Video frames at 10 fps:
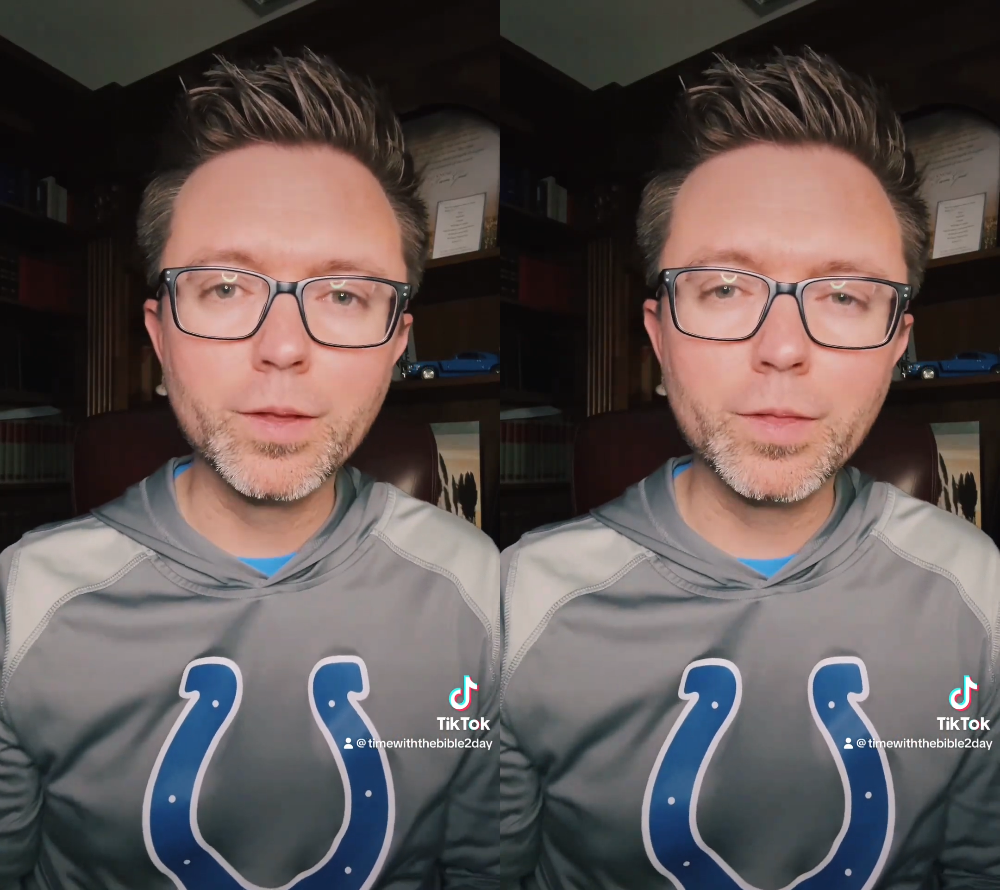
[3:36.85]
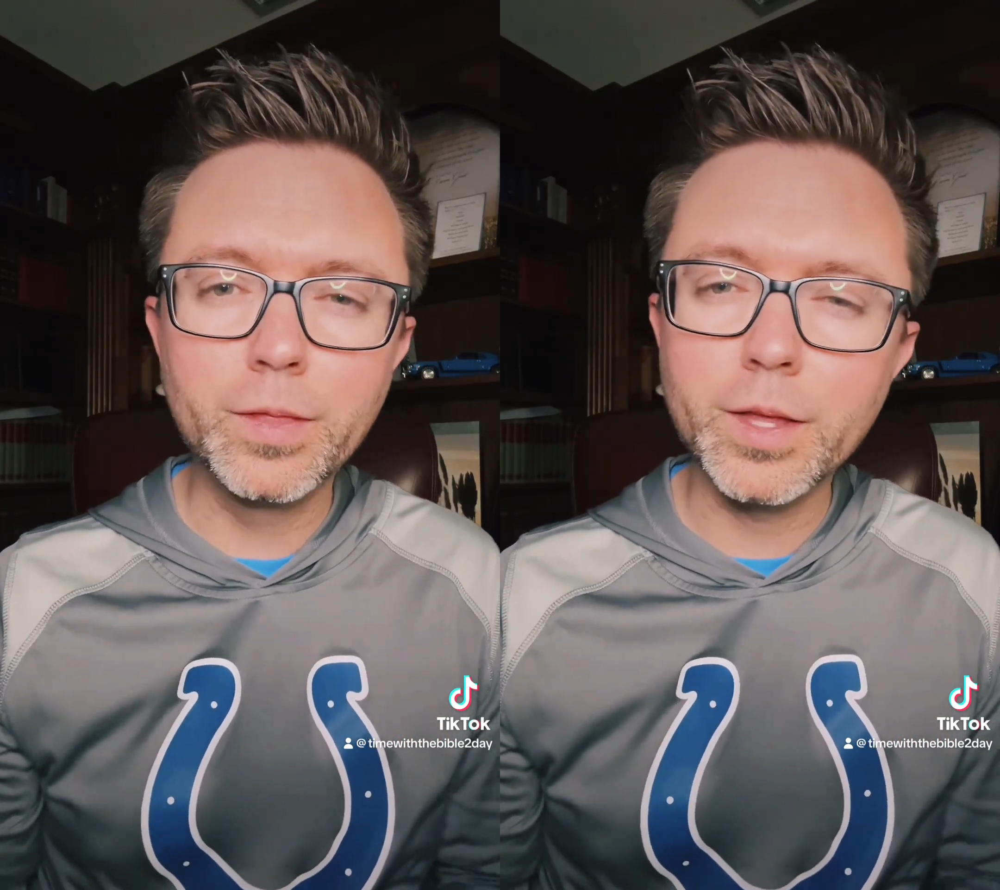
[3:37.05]

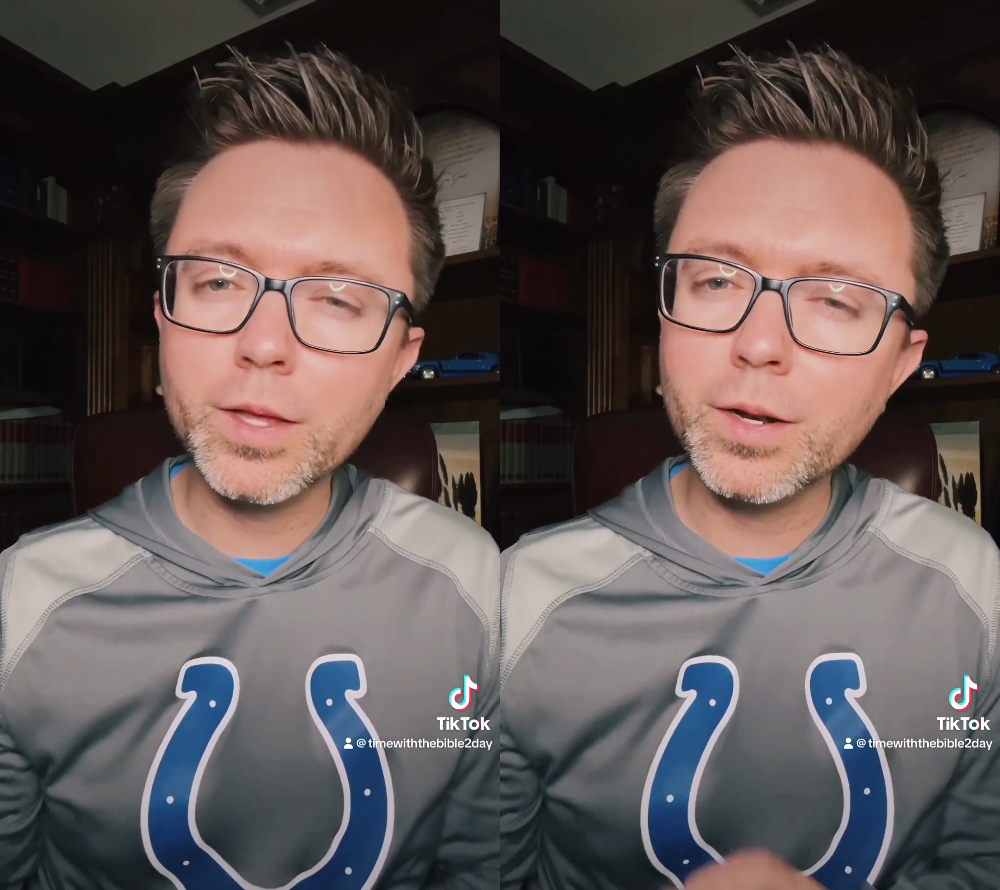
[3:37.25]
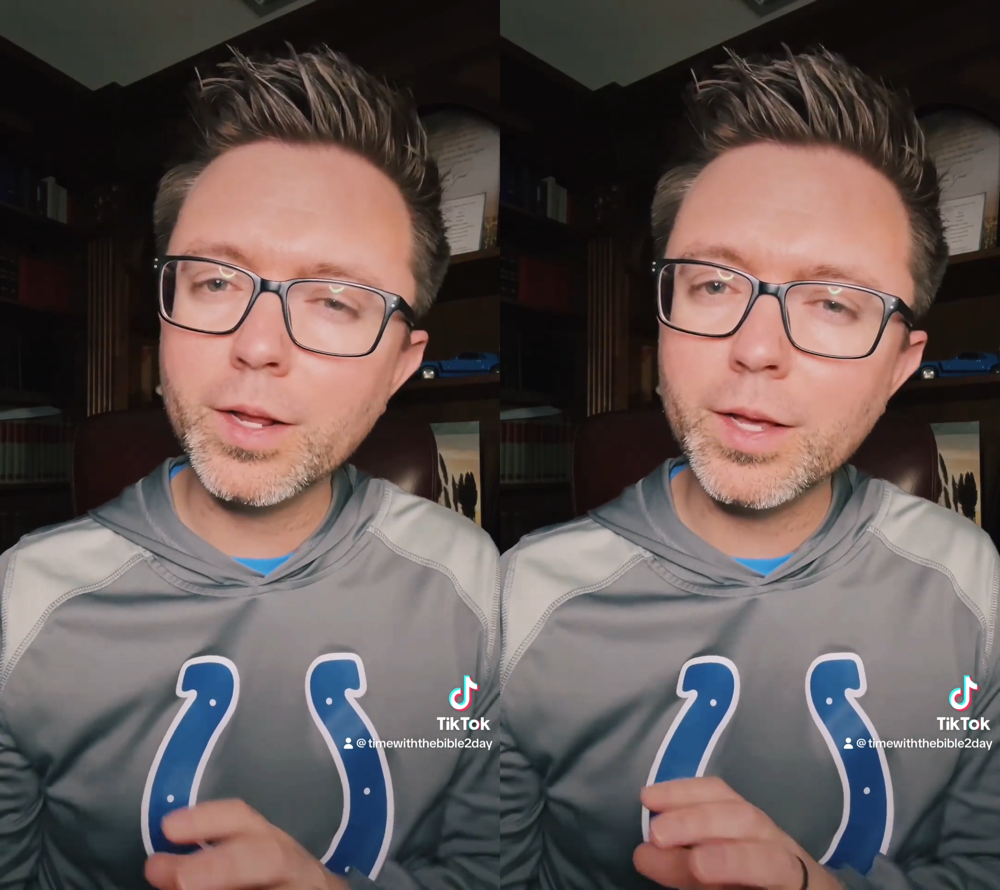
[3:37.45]

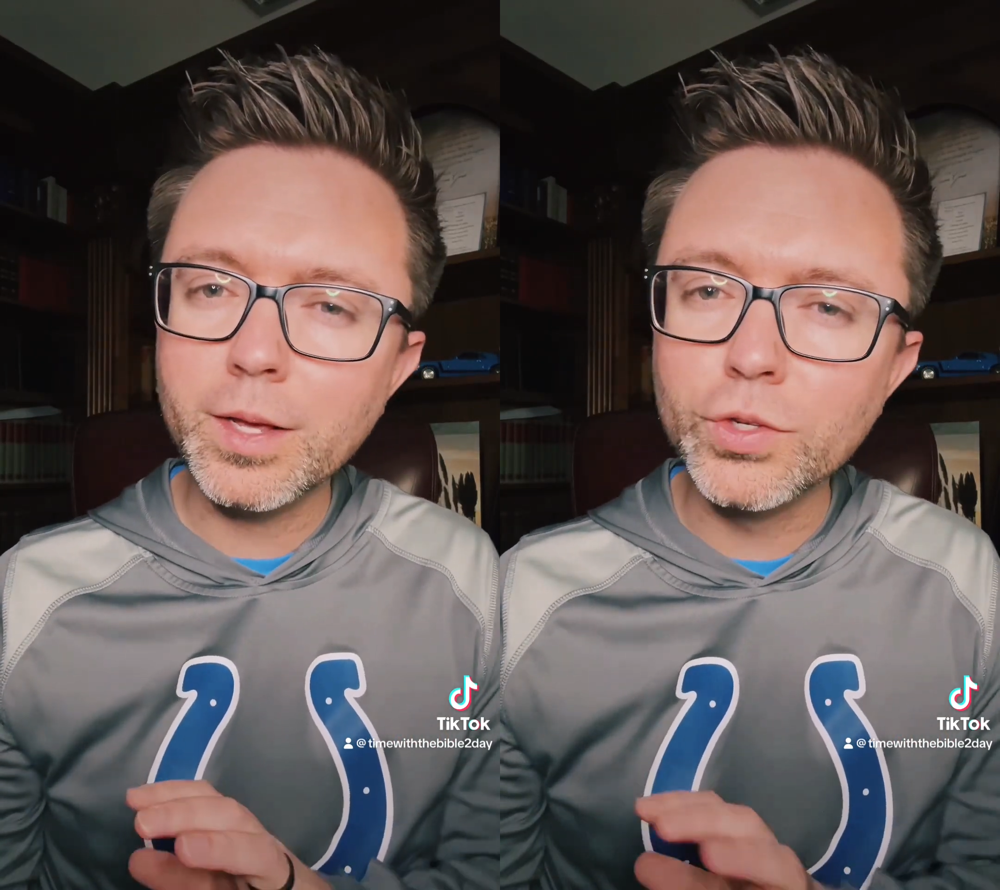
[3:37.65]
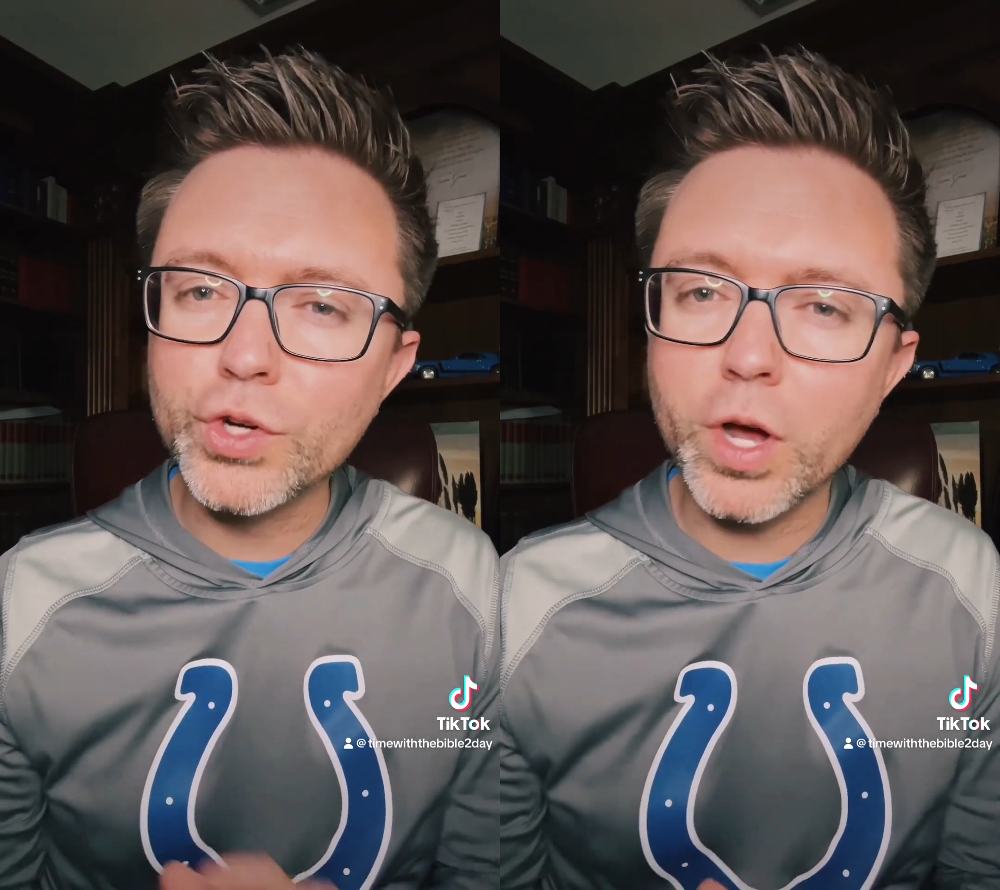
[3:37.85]
Then
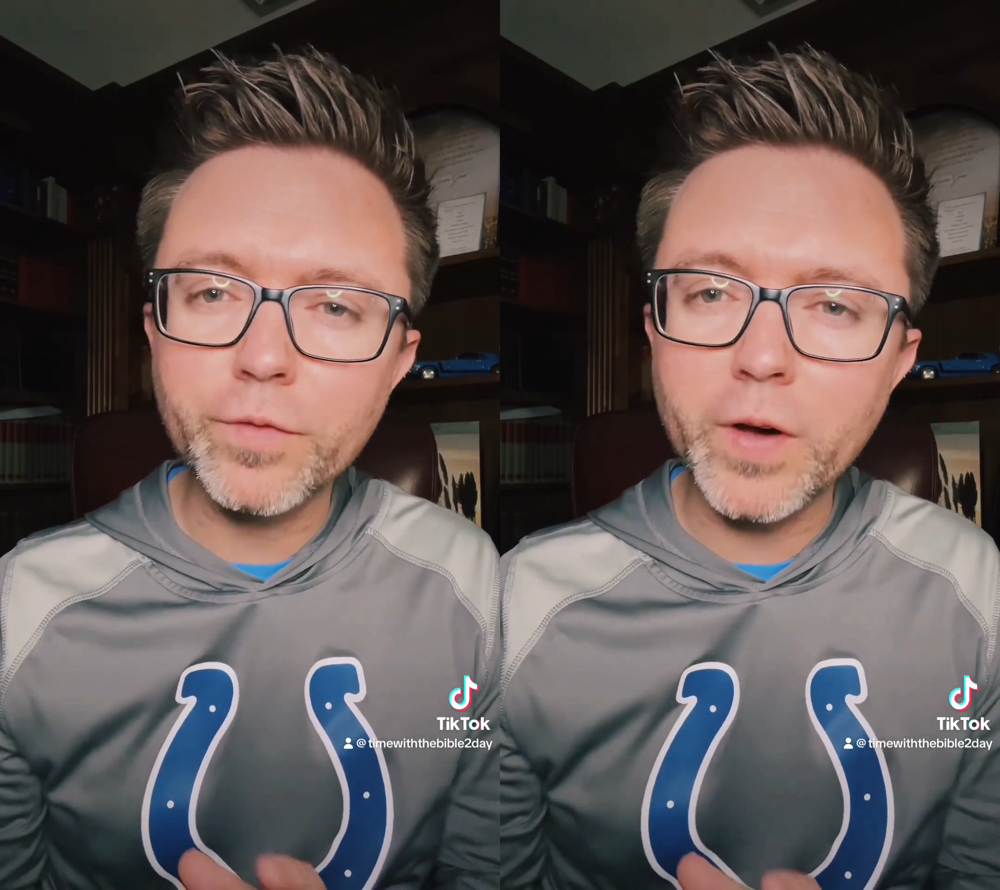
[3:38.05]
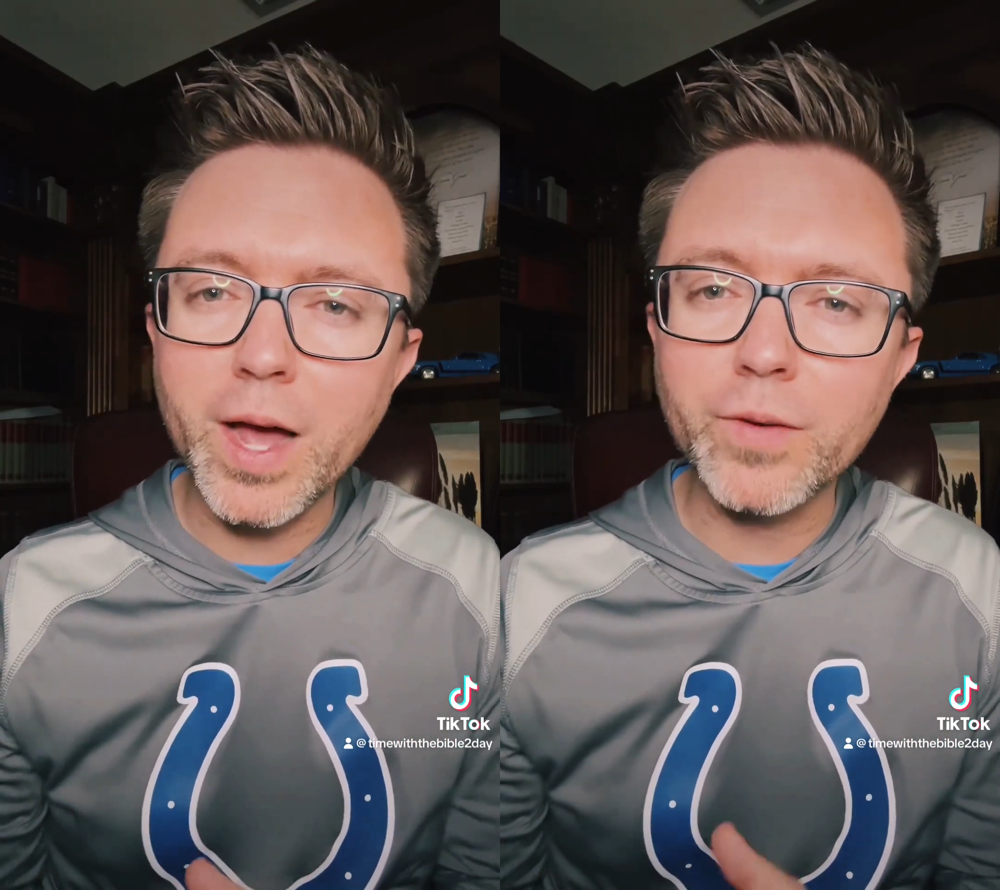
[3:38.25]
in
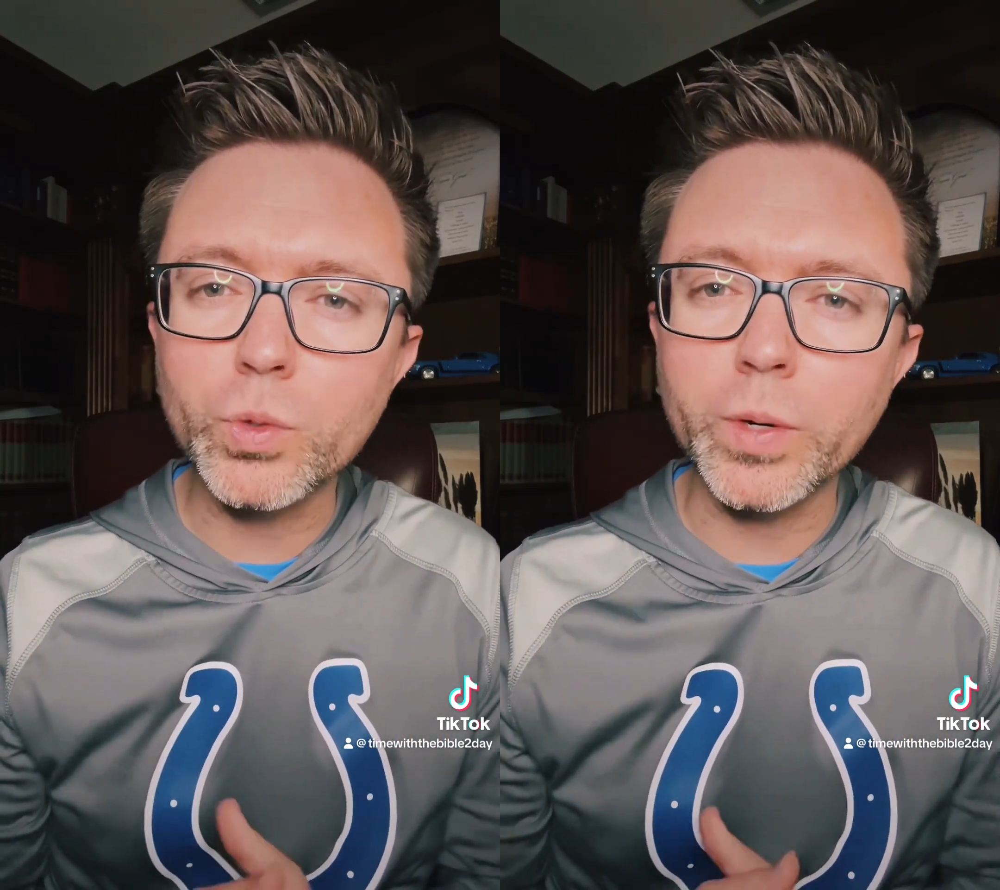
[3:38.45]
John 5,